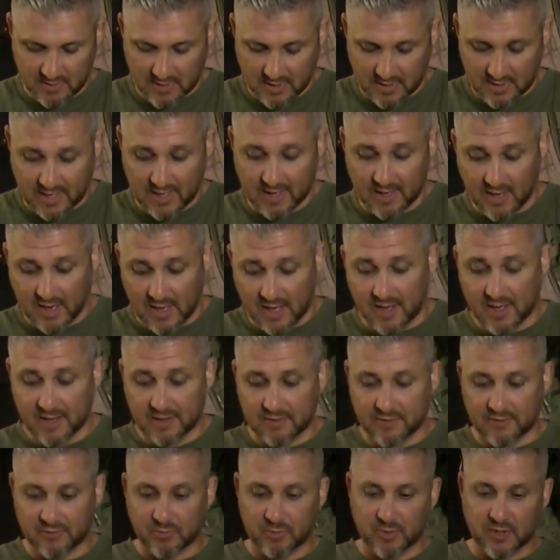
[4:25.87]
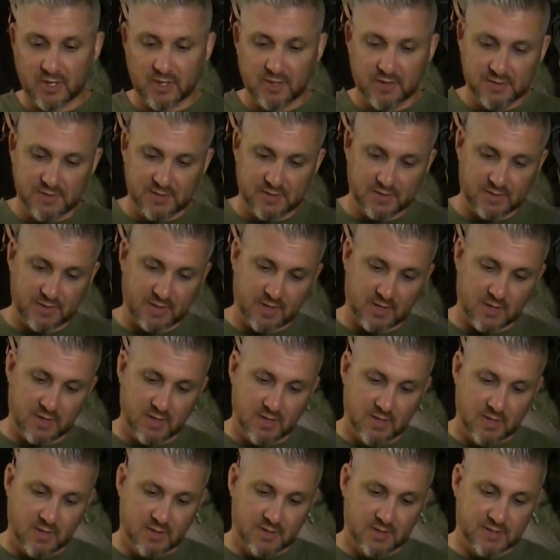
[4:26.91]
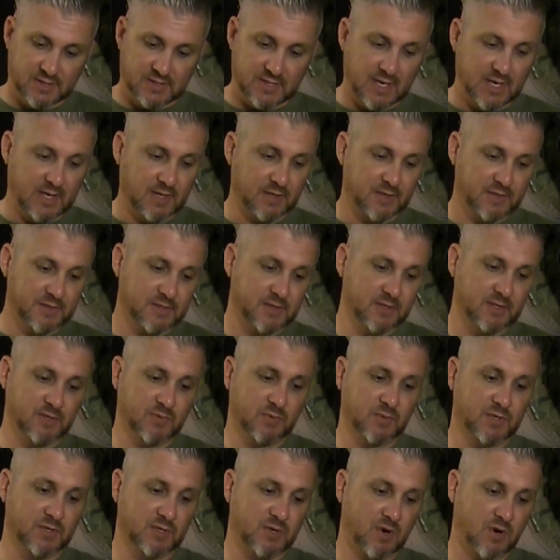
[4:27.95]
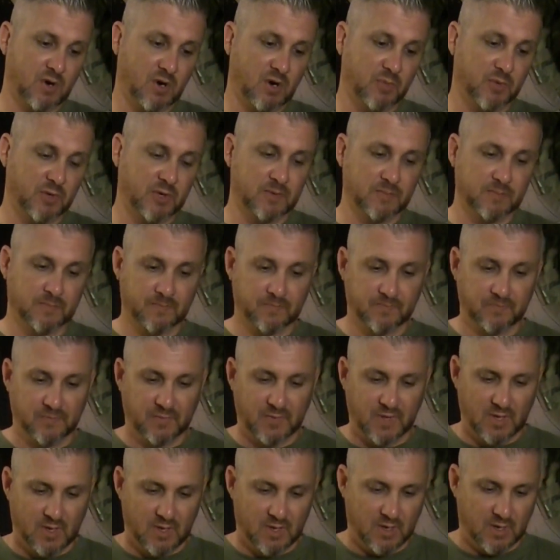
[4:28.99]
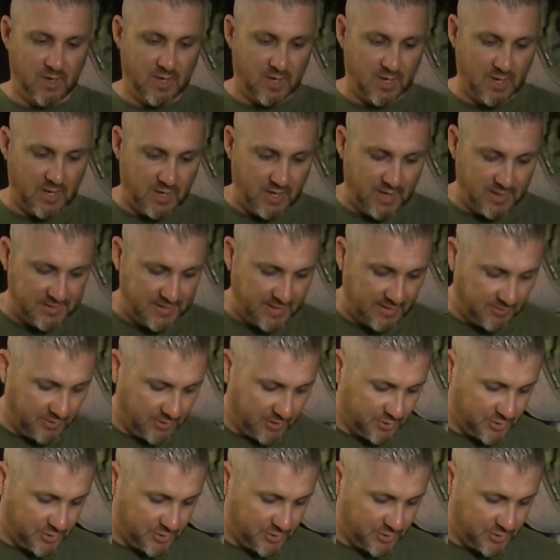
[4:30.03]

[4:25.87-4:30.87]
I like this blade. This is a stainless, this one is carbon. It does have a